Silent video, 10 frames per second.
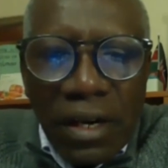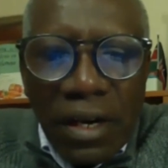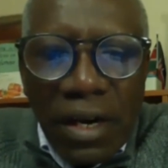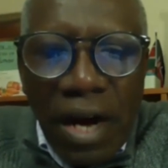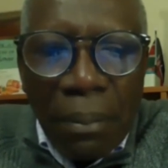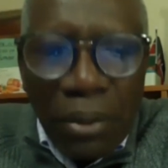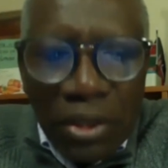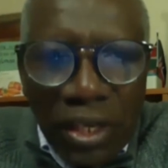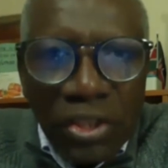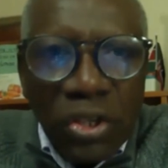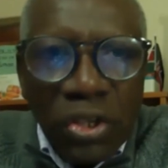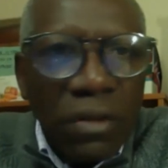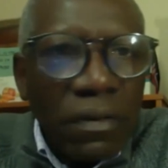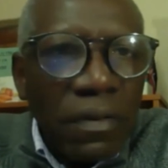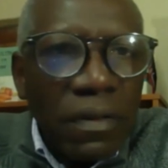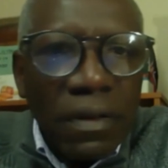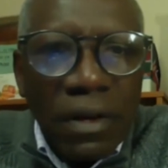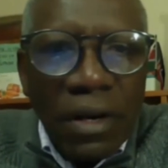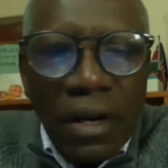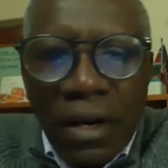a potential
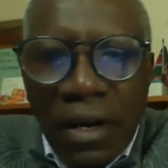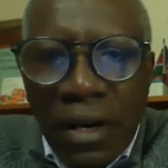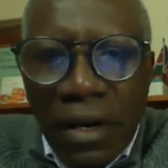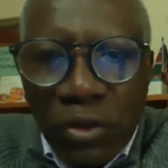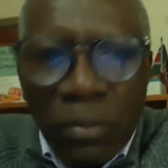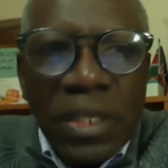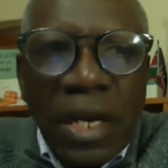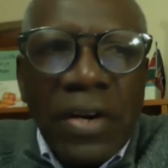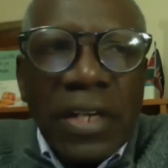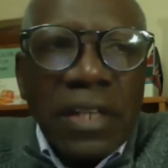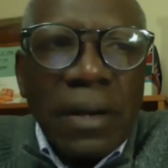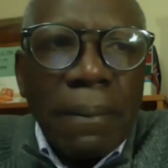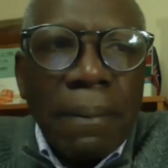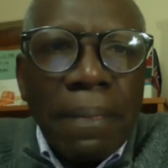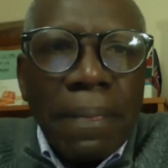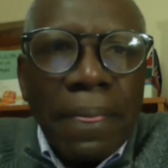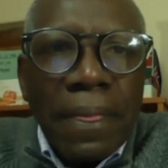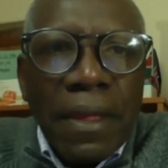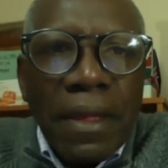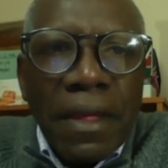Ruby director?
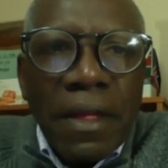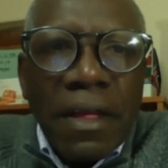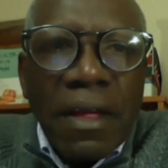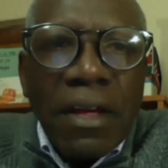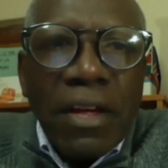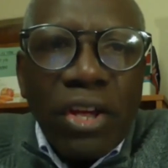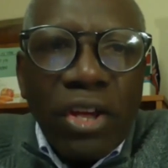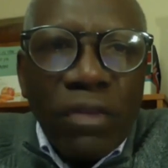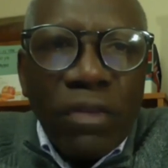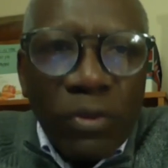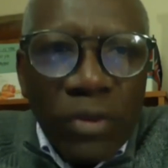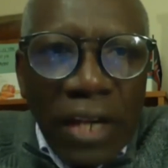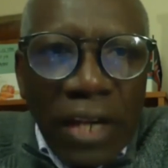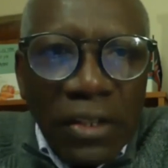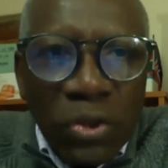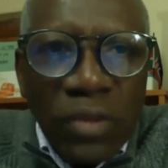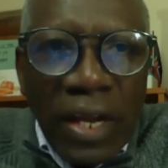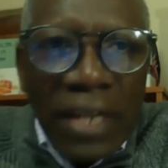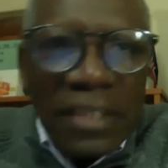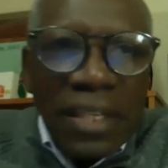If you'd like to do
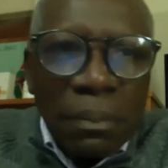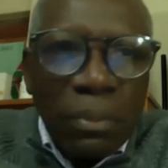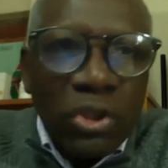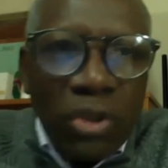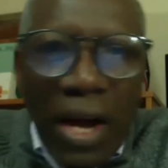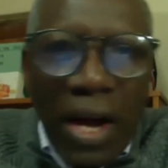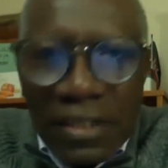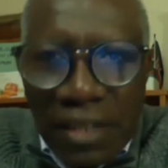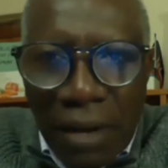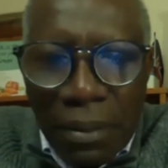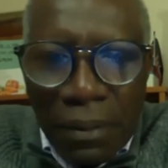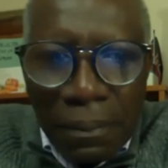that, just put your hands up.